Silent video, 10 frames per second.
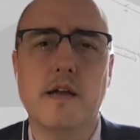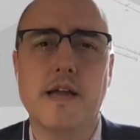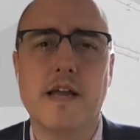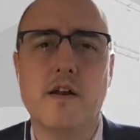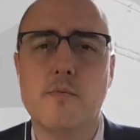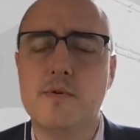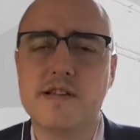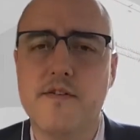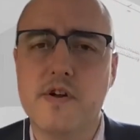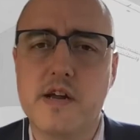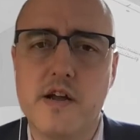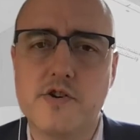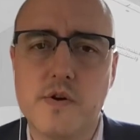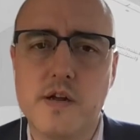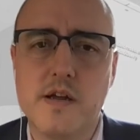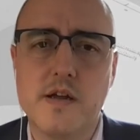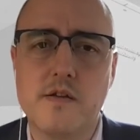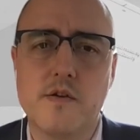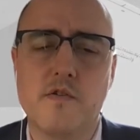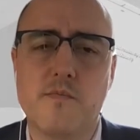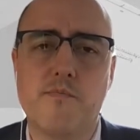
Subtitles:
In almost every country, those